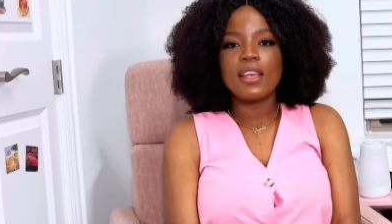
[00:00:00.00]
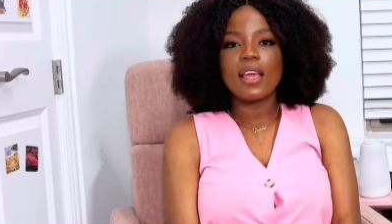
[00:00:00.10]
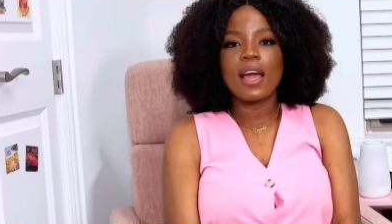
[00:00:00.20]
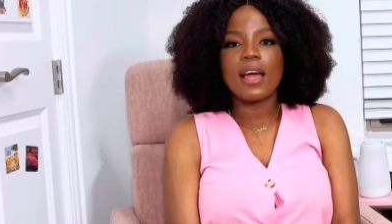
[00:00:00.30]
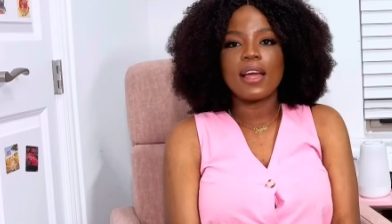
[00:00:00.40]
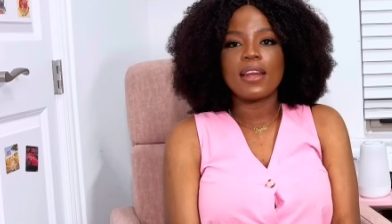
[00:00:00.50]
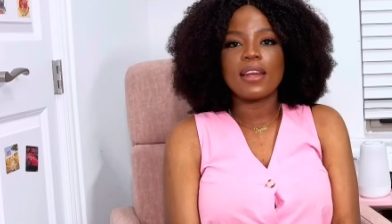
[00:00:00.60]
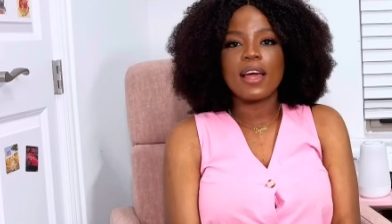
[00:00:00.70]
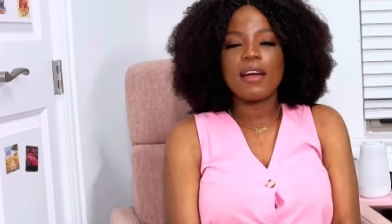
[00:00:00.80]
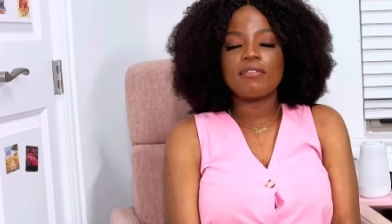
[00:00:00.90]
And
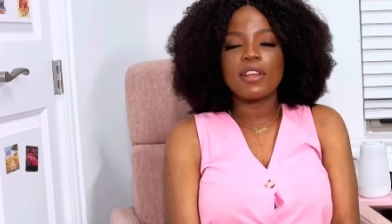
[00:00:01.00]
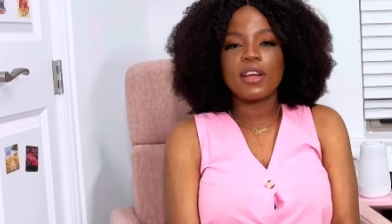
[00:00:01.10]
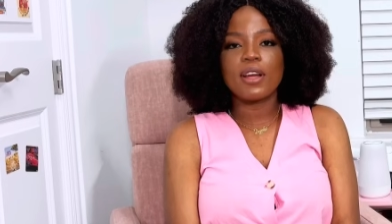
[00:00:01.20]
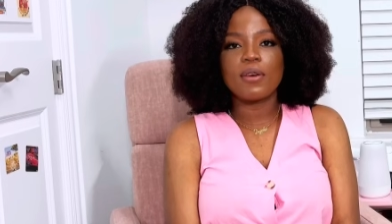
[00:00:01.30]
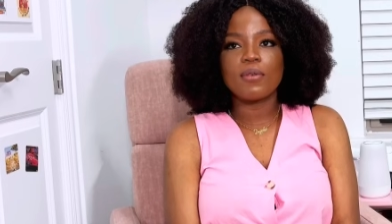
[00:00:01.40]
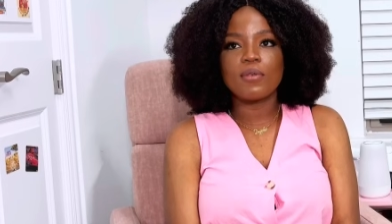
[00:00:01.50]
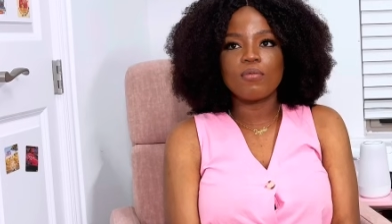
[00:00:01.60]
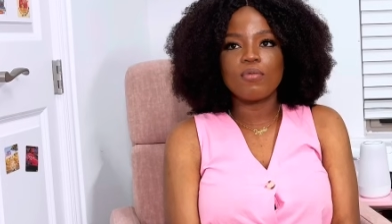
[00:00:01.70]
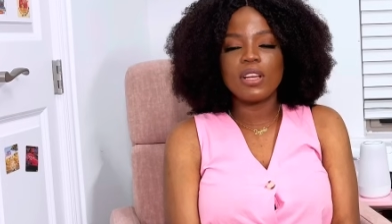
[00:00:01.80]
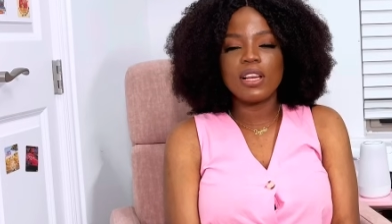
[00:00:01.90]
after
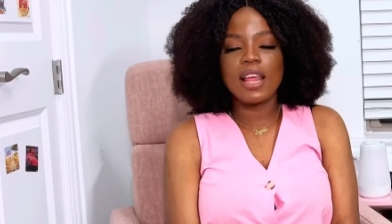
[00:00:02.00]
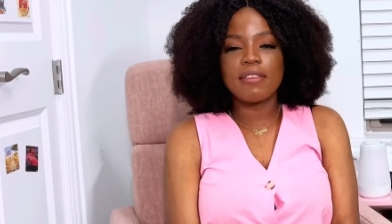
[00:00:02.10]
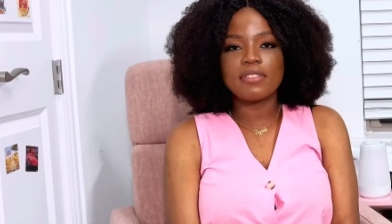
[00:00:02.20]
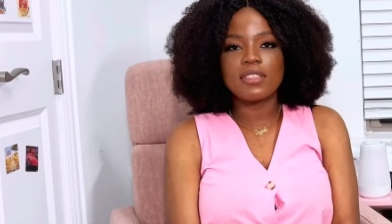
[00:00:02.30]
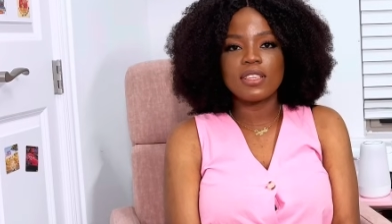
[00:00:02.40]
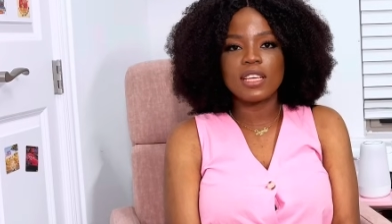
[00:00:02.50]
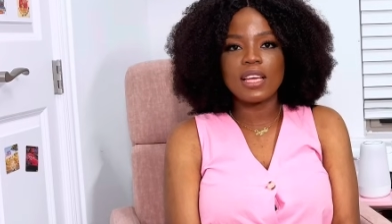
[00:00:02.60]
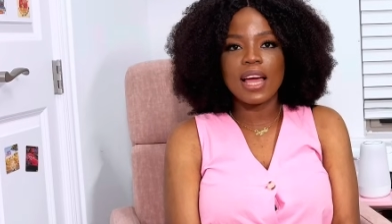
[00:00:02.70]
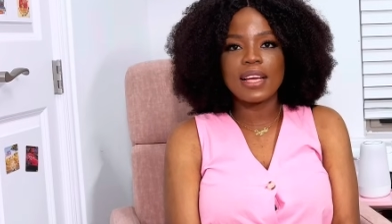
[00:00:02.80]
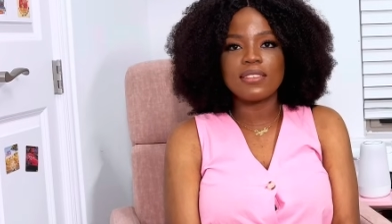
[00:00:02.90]
we left the
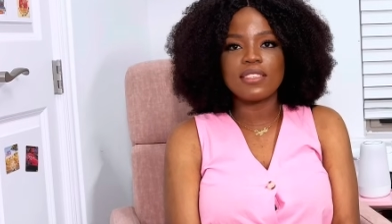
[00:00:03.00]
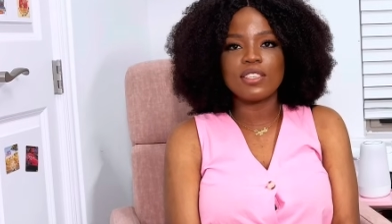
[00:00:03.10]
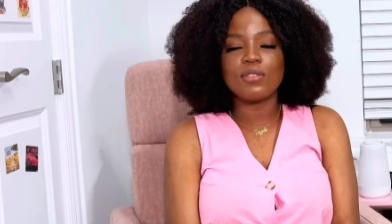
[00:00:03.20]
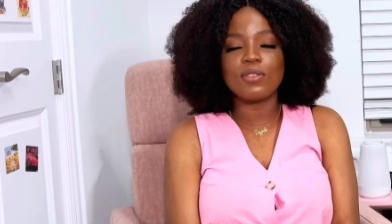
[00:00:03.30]
ICU,